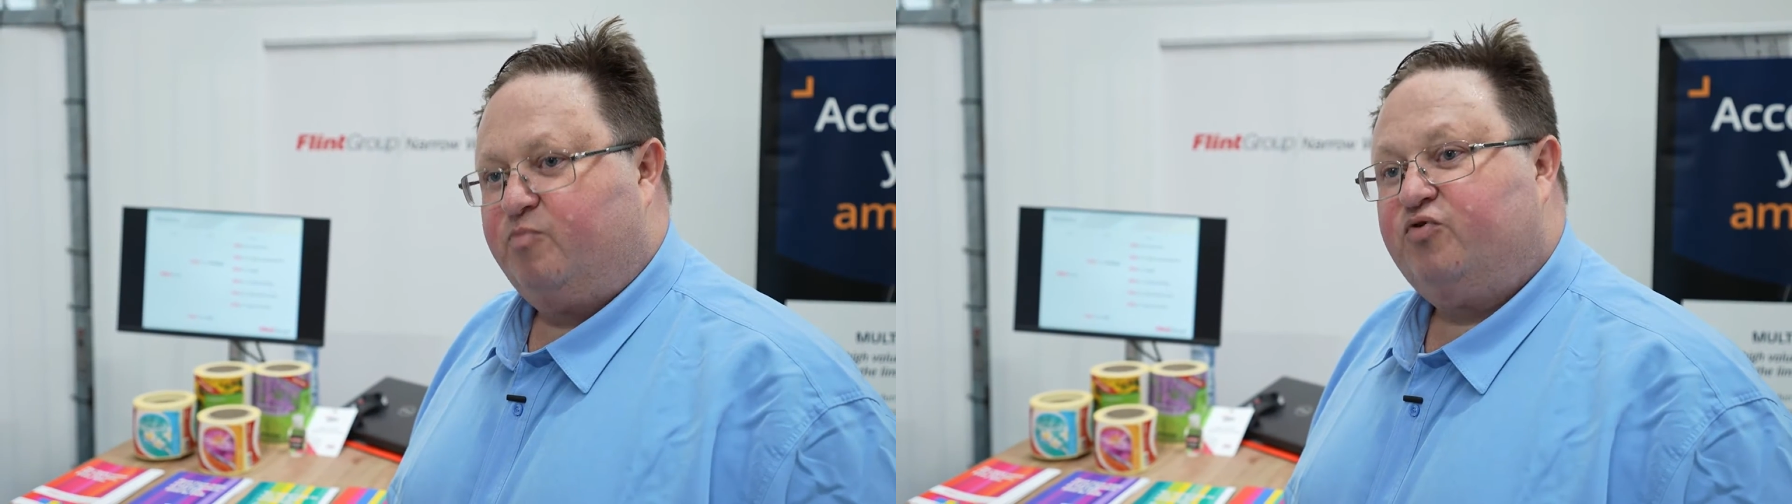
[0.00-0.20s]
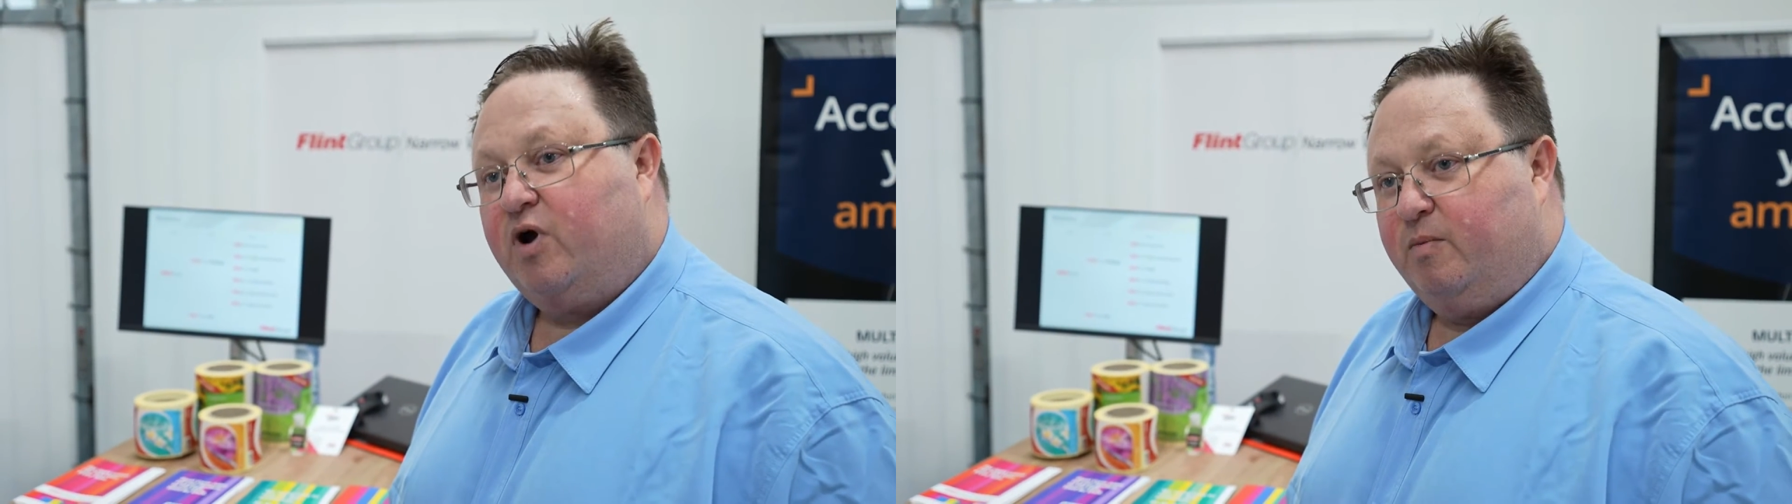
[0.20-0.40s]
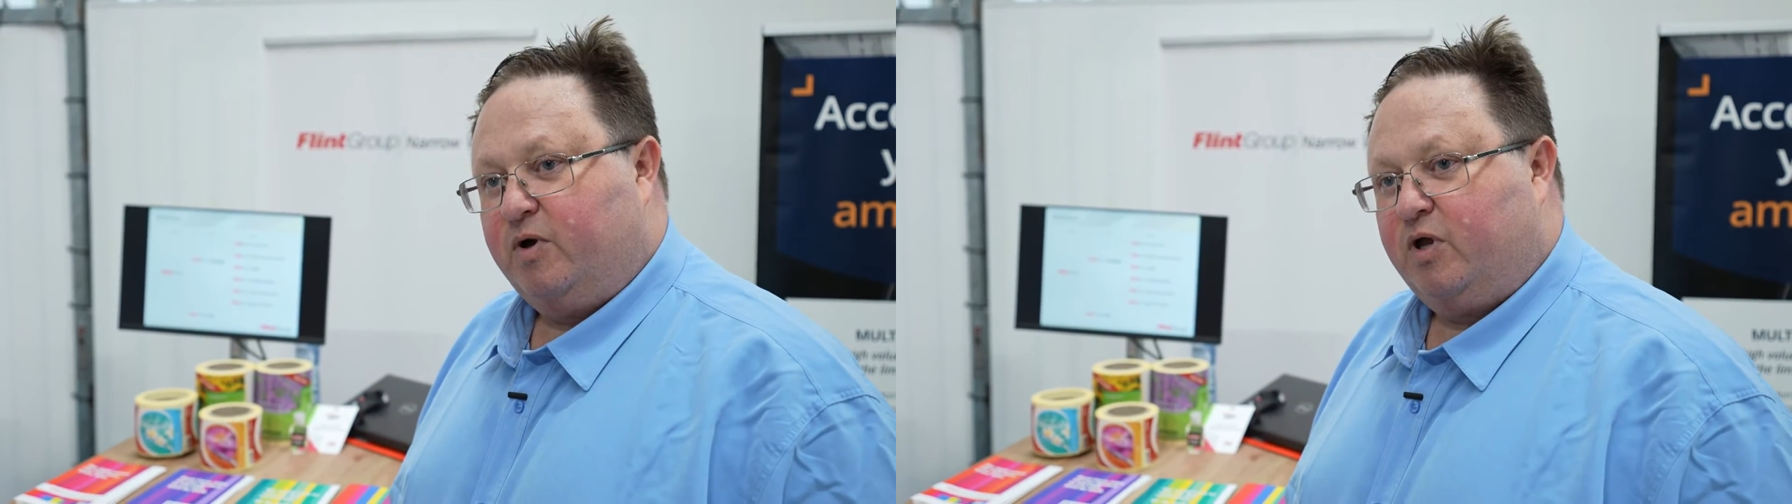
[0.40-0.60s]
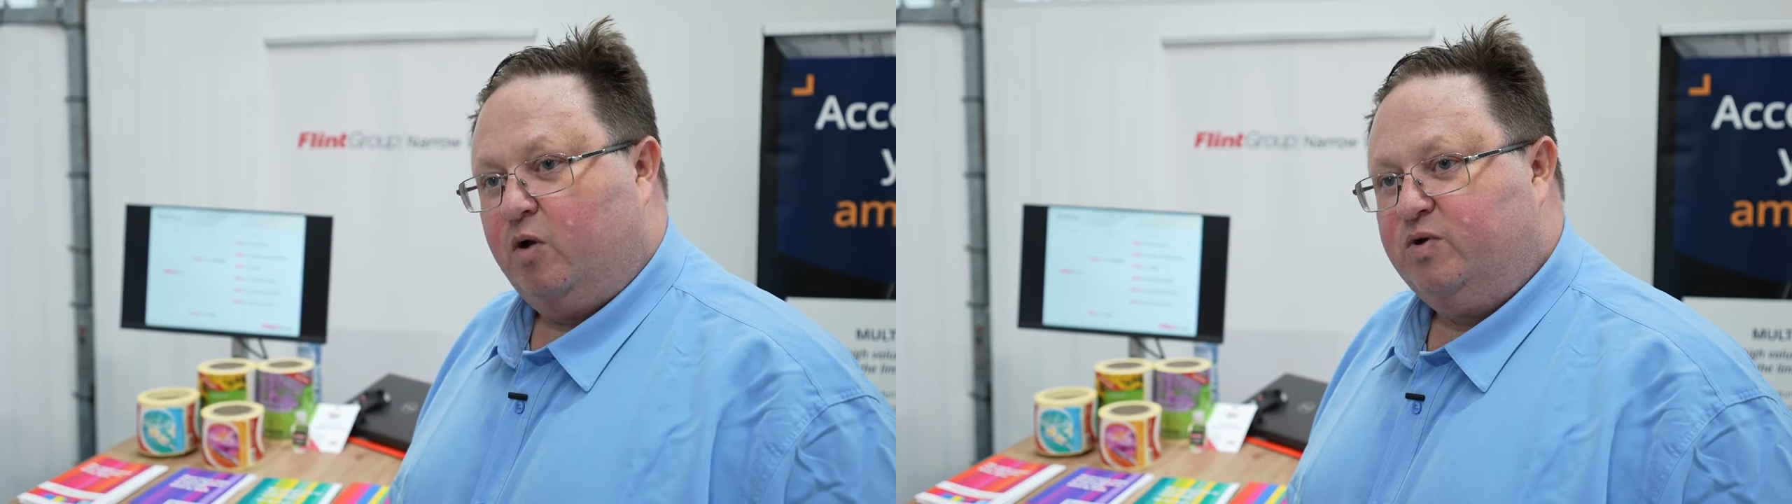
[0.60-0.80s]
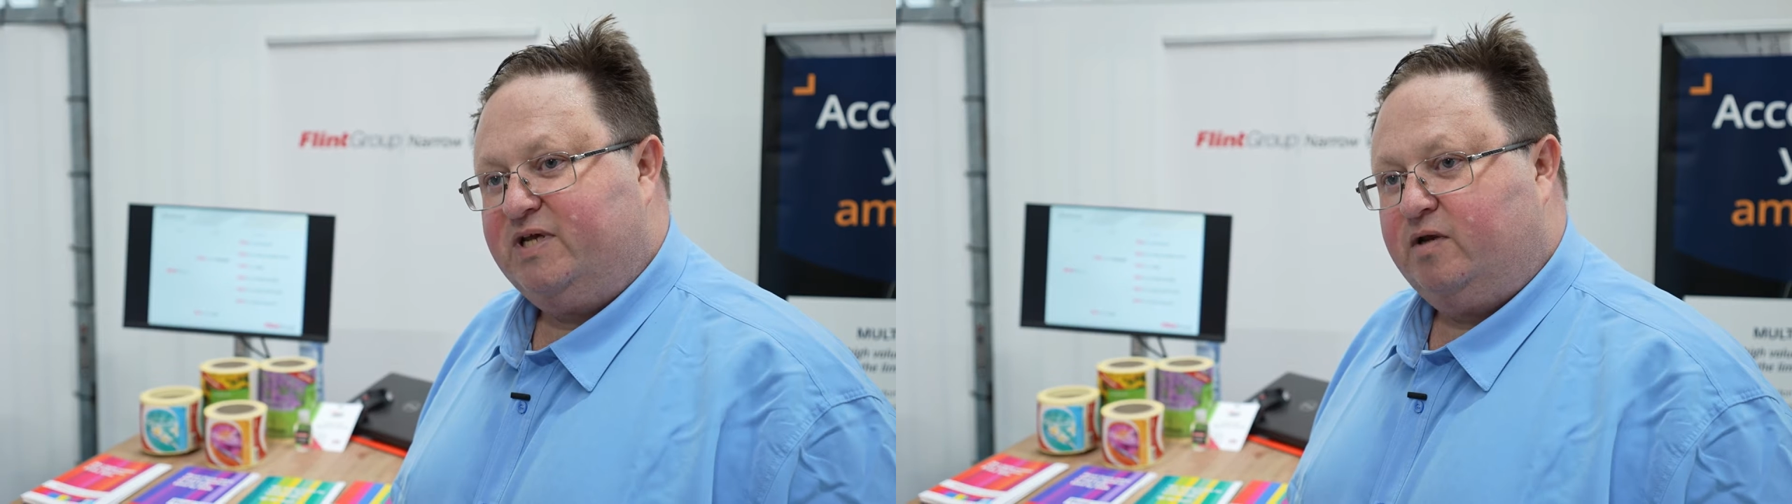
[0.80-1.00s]
primer
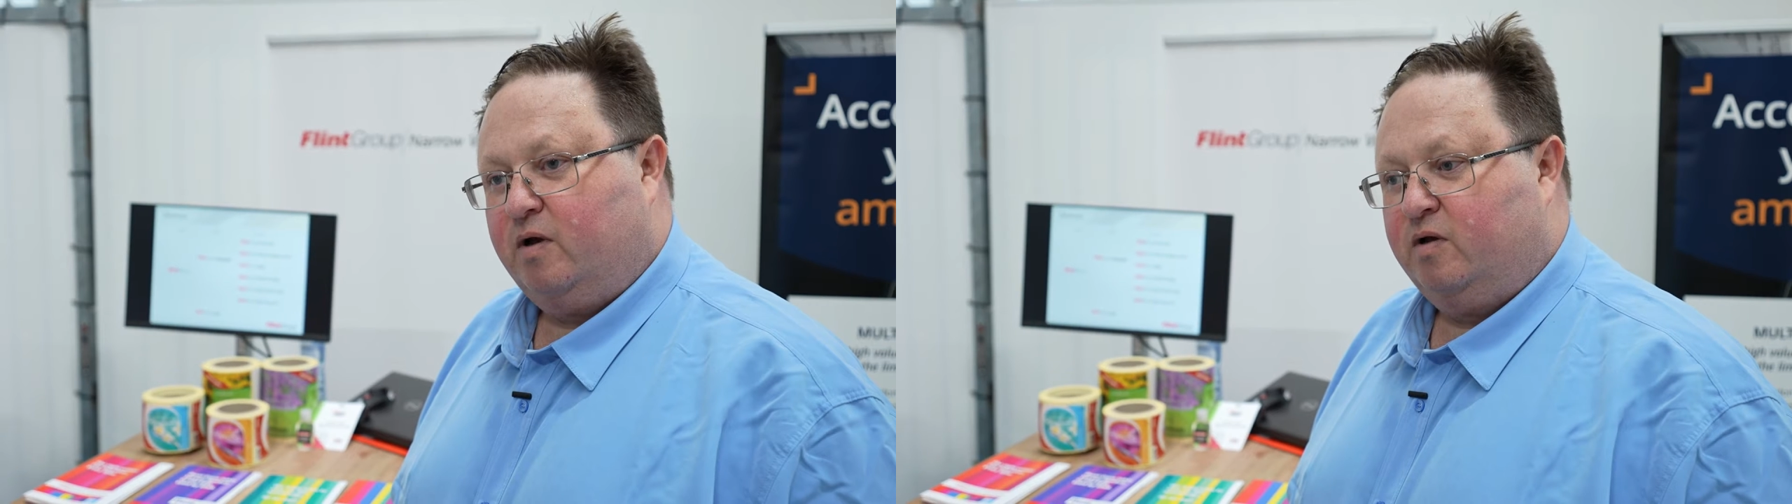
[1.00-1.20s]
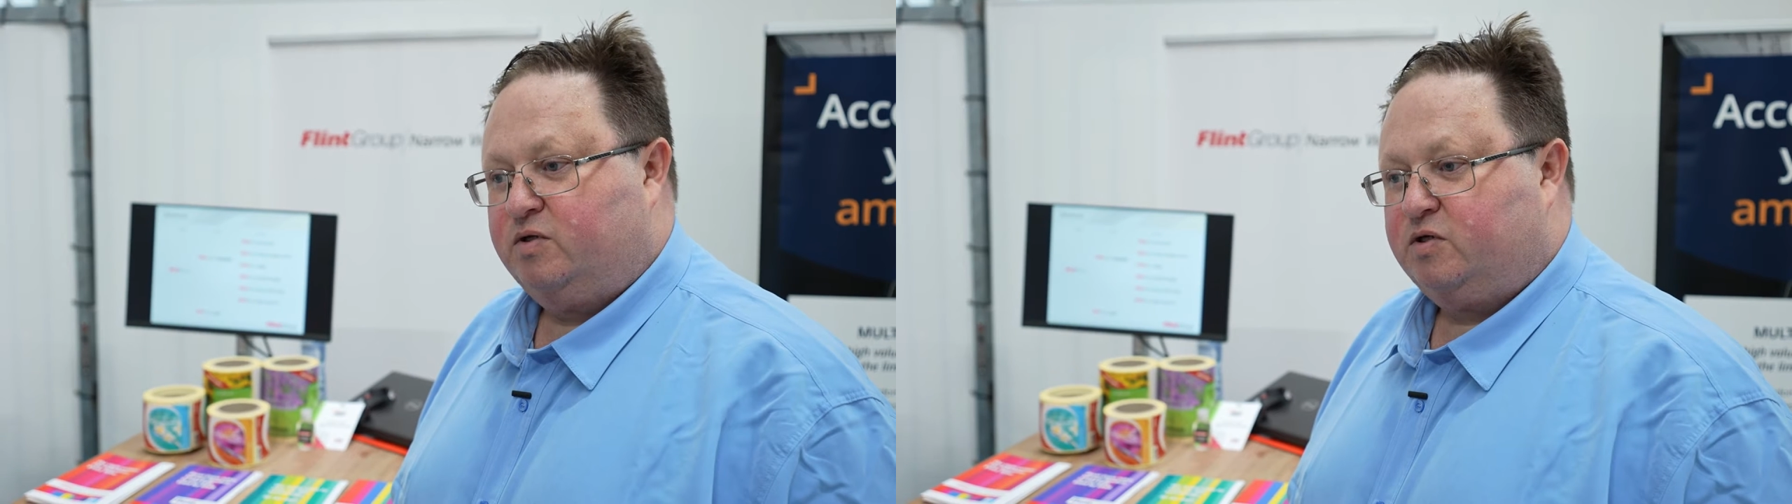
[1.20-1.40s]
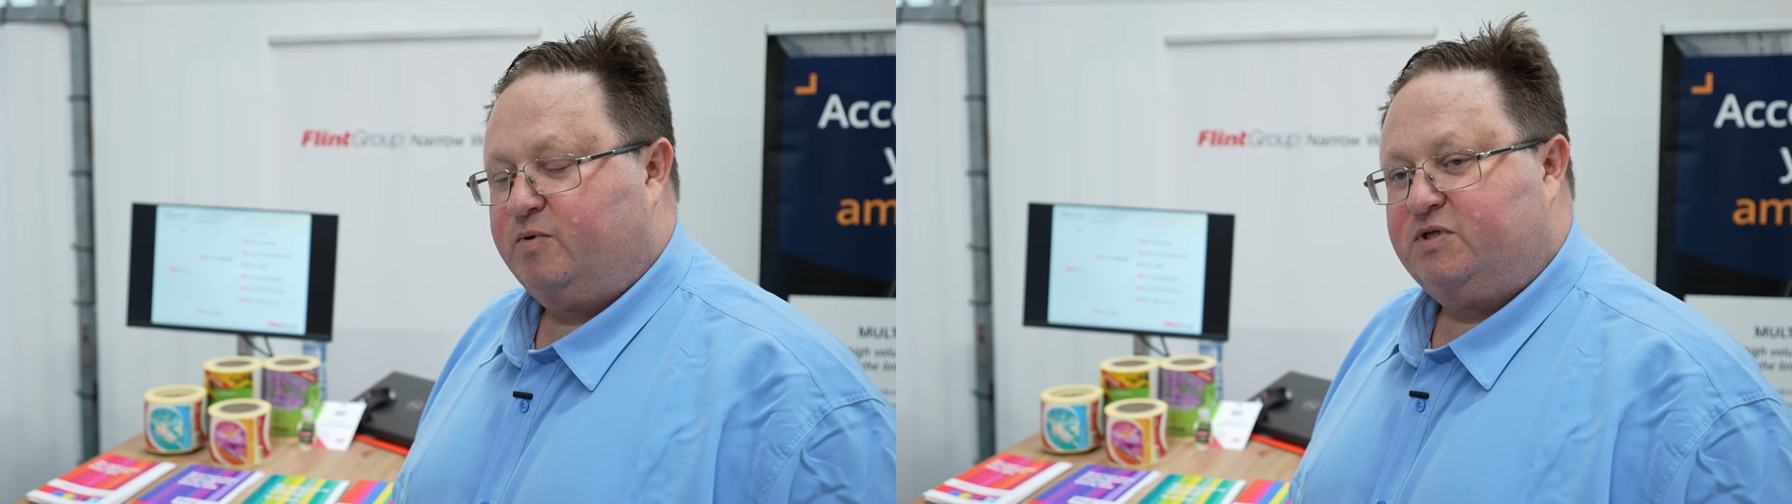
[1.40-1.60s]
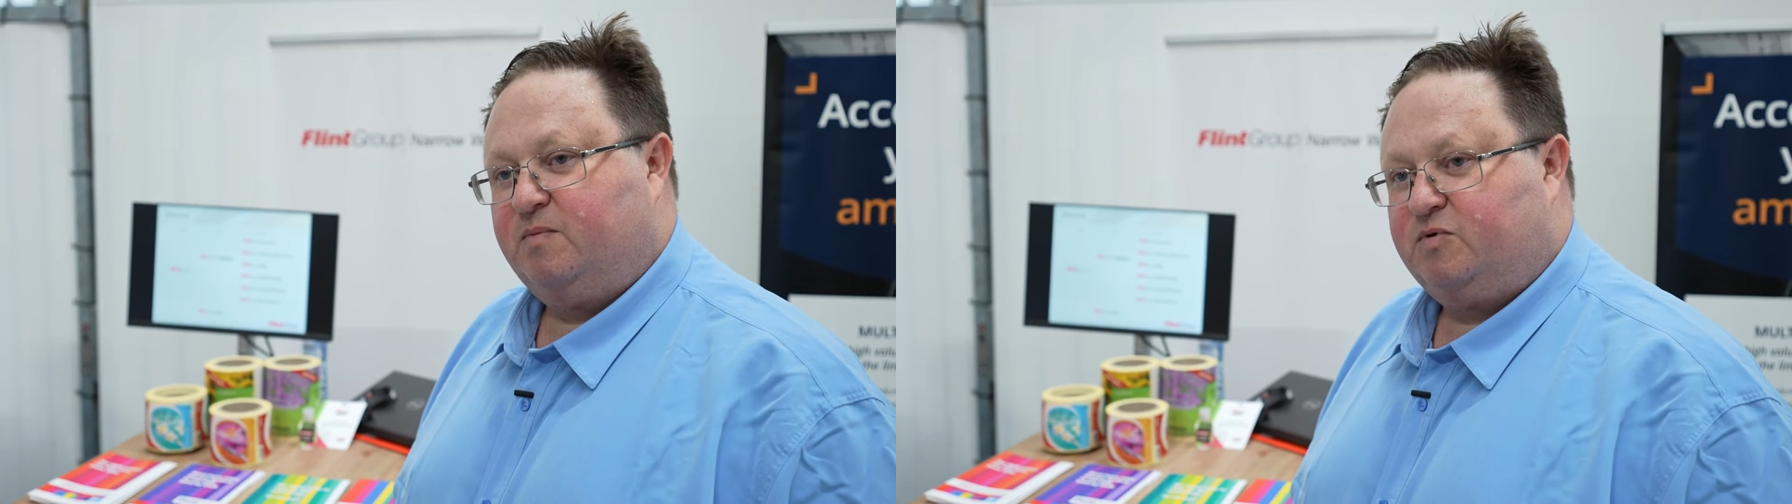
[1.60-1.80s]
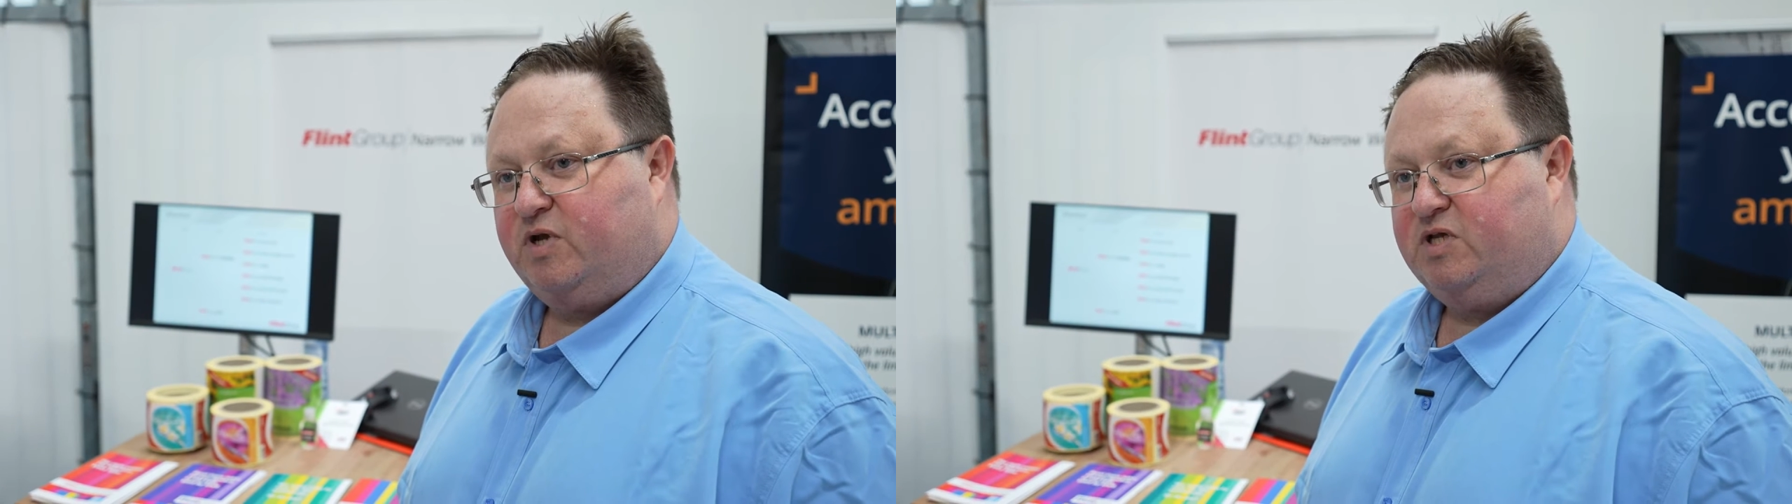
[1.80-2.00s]
coating on top of
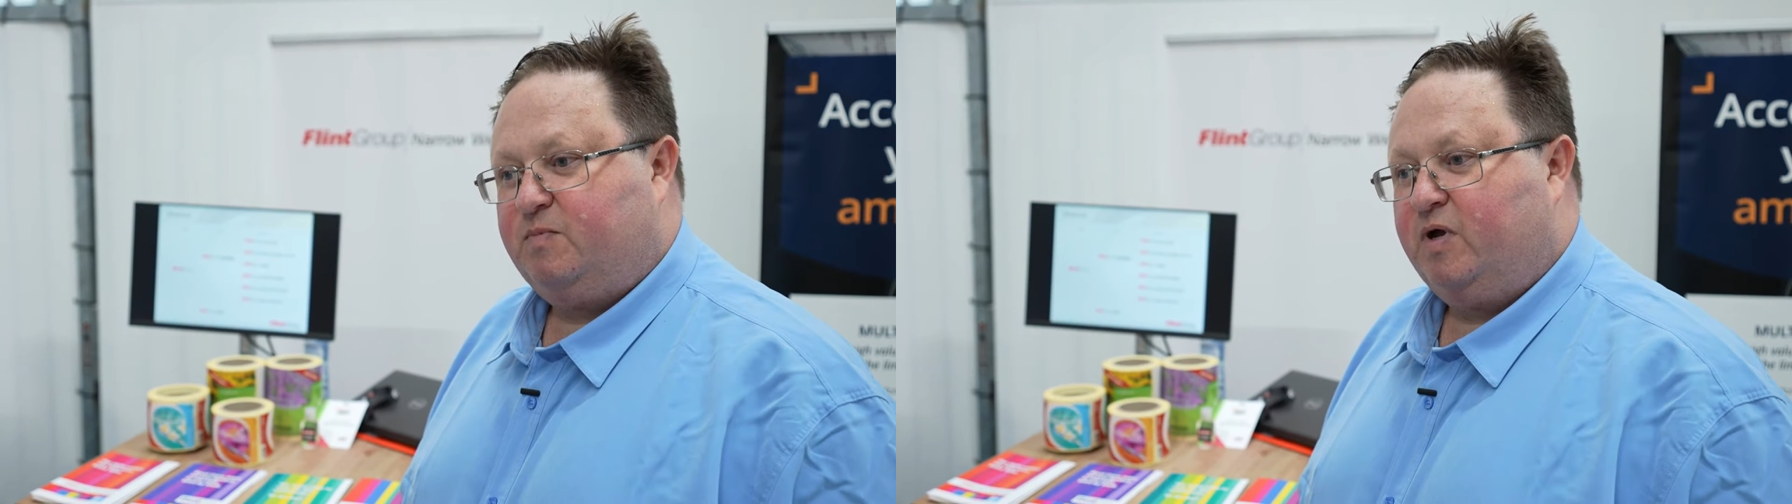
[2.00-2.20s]
substrates,